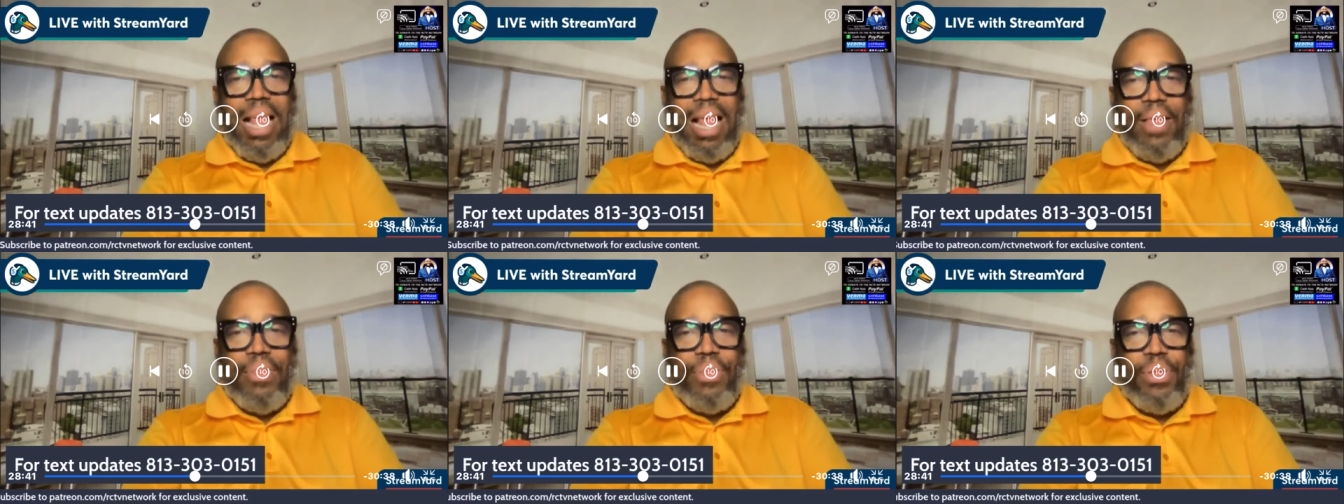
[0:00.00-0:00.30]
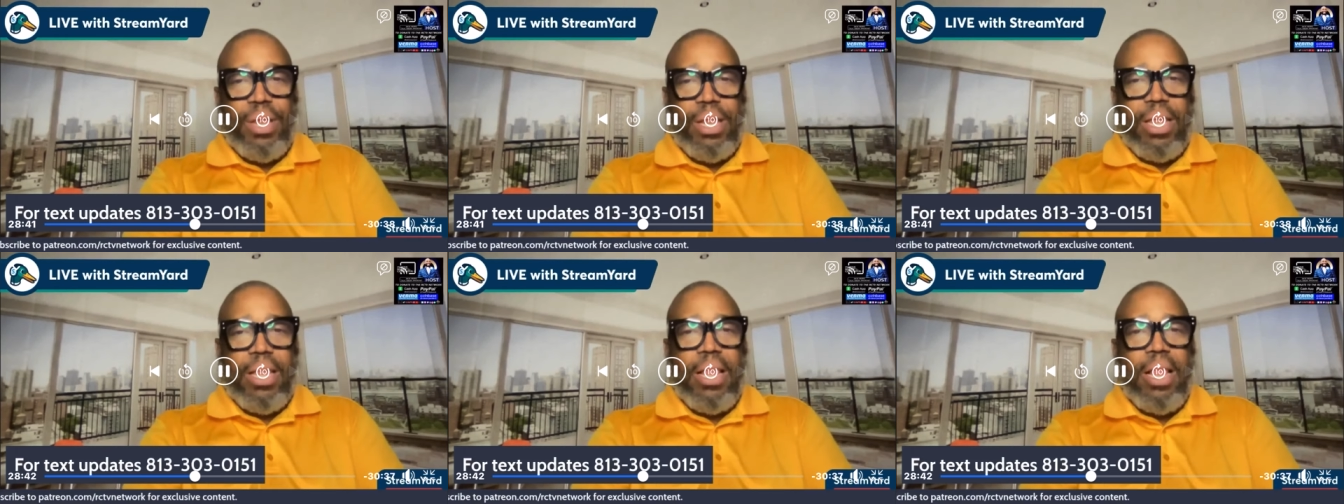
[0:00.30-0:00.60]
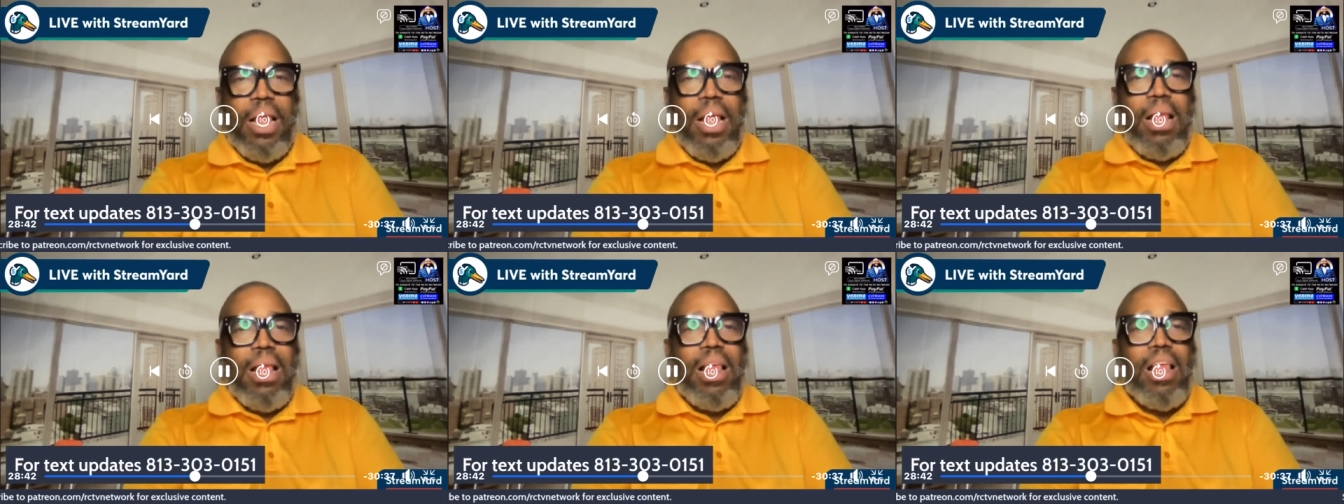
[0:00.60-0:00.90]
Anthony
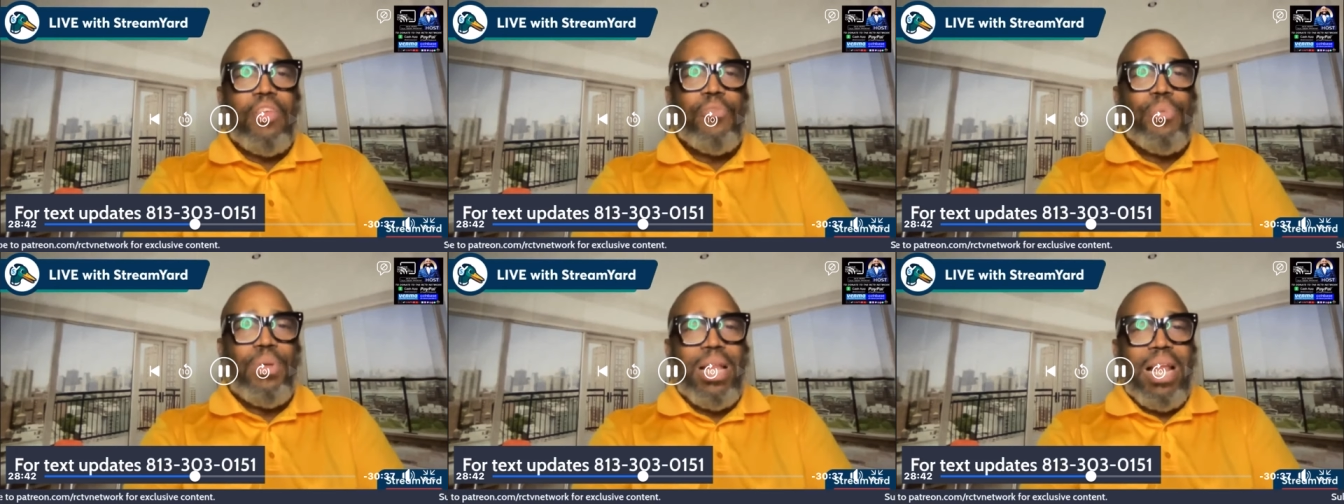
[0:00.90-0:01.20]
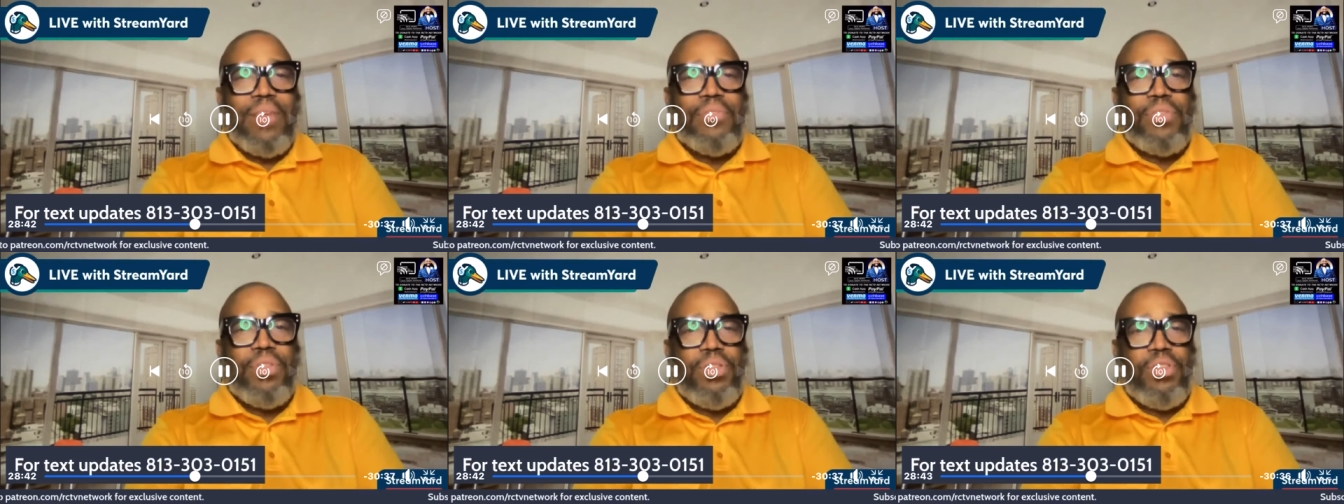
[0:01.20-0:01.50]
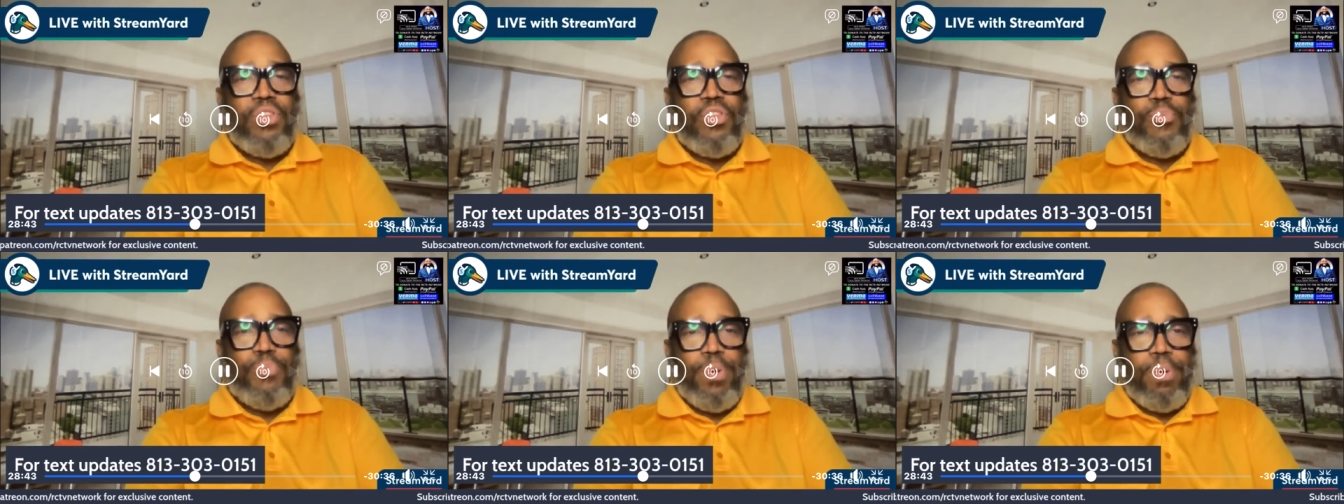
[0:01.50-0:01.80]
has been after
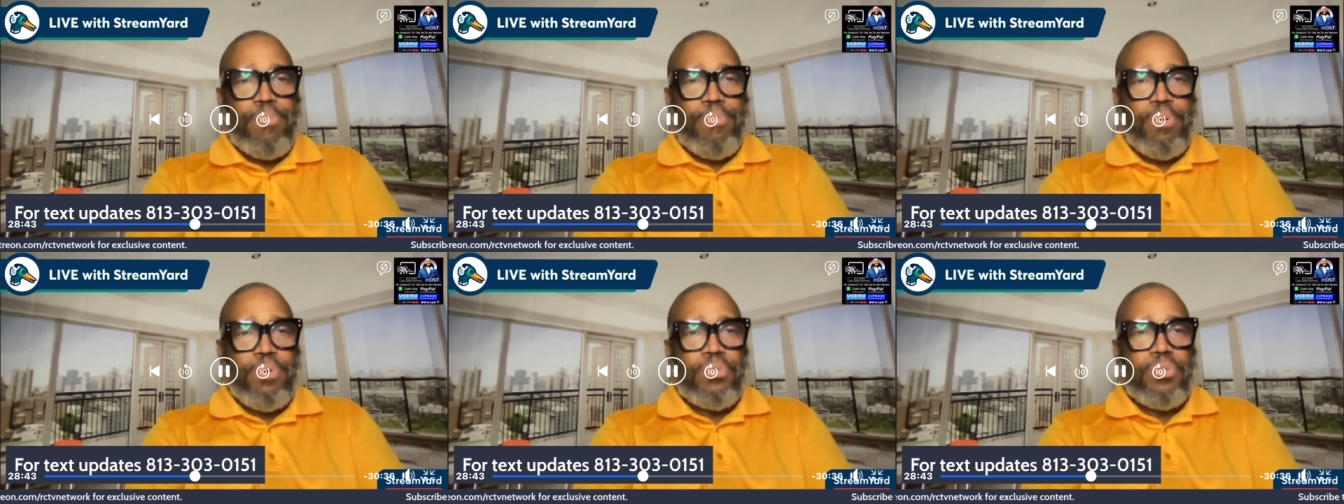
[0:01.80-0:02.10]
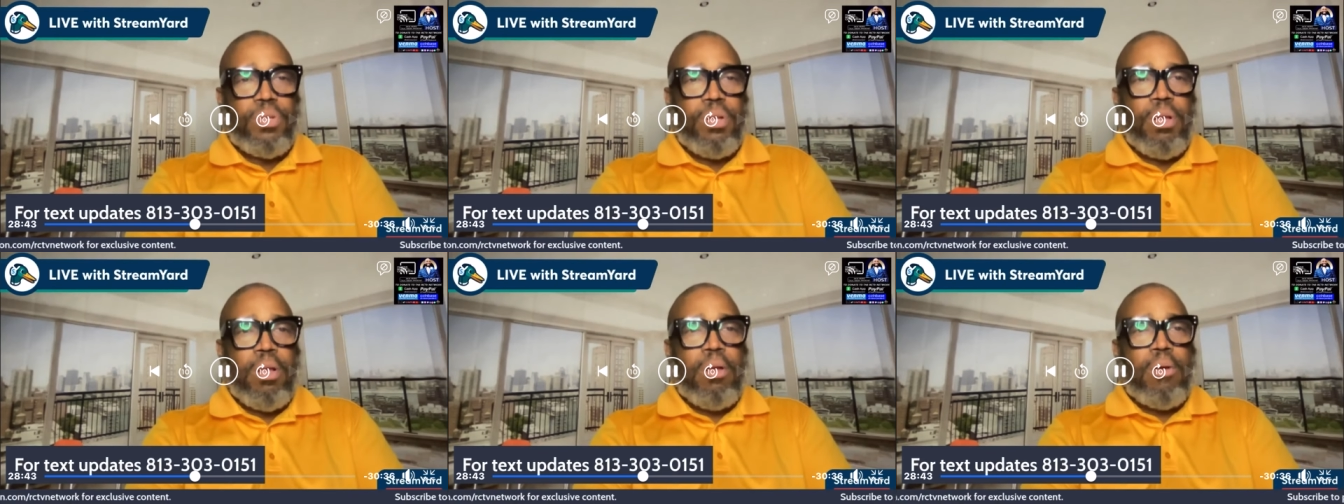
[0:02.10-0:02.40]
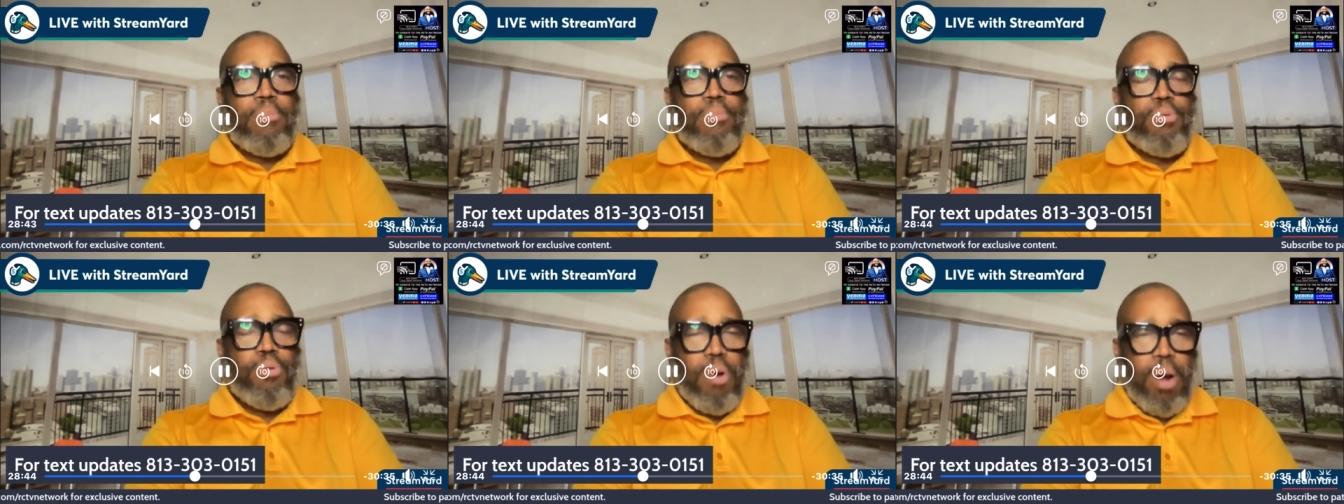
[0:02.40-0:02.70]
these people's
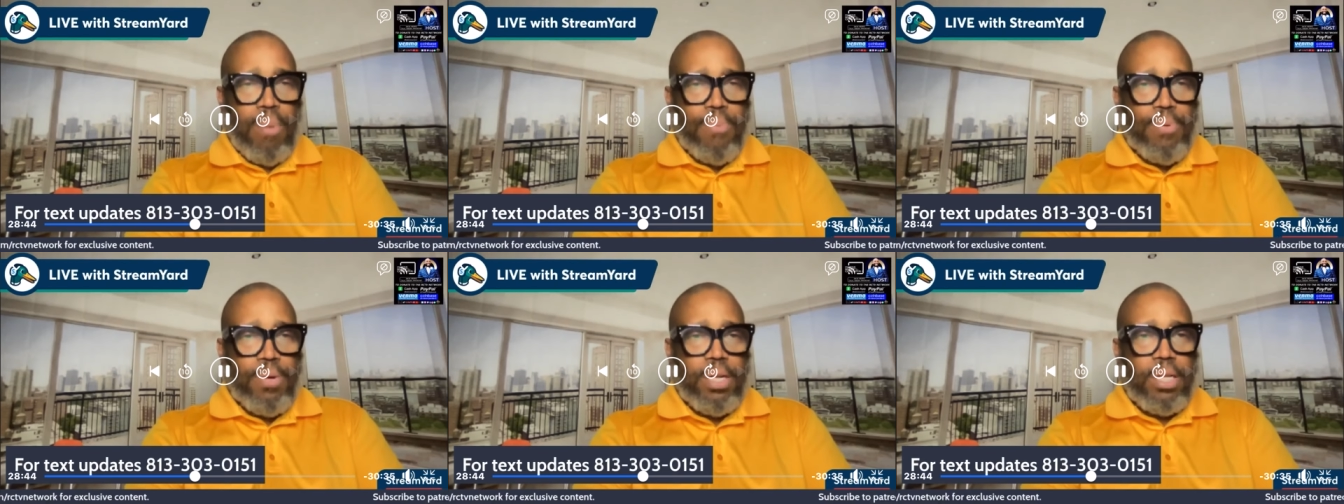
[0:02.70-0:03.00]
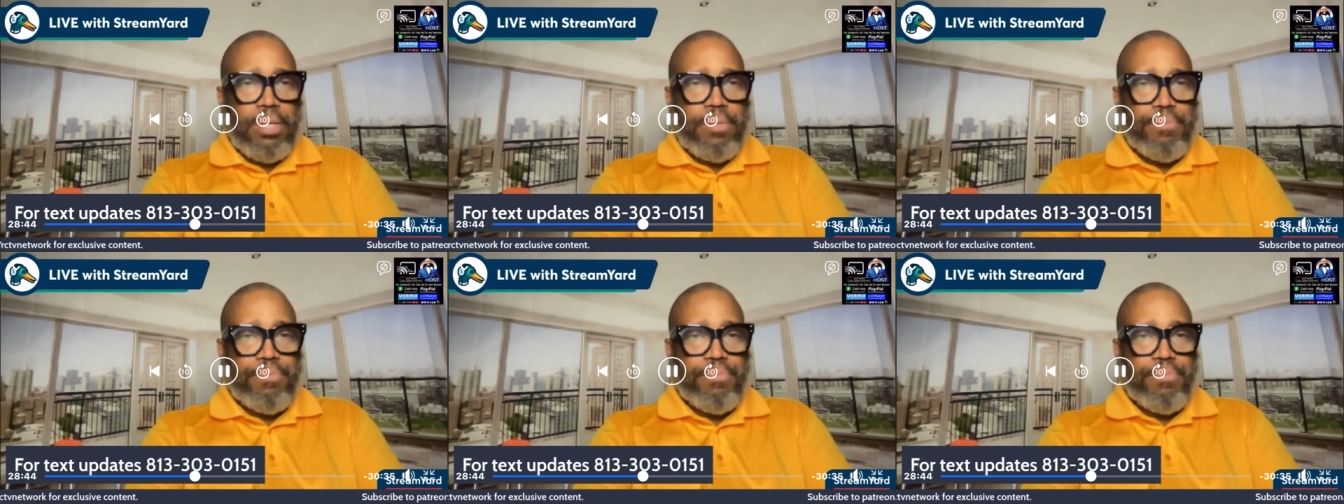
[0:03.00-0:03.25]
property.